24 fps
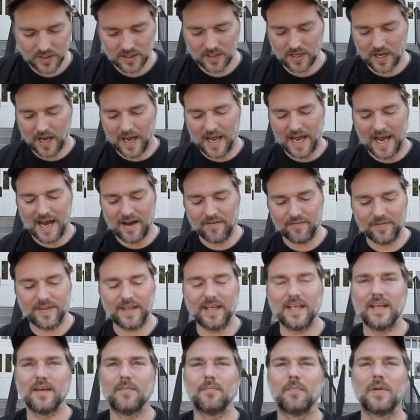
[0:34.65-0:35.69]
I have
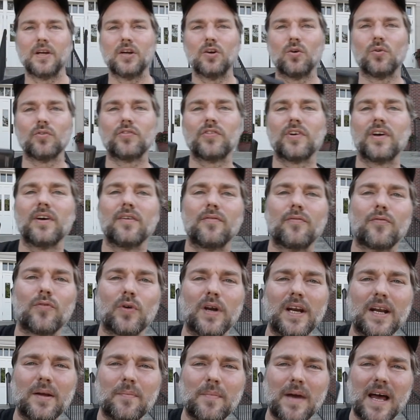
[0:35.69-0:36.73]
the Minolta
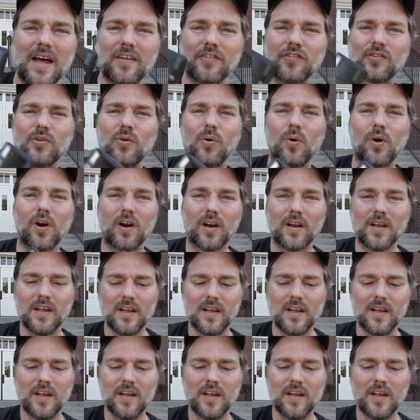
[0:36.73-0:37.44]
Freedom Escort.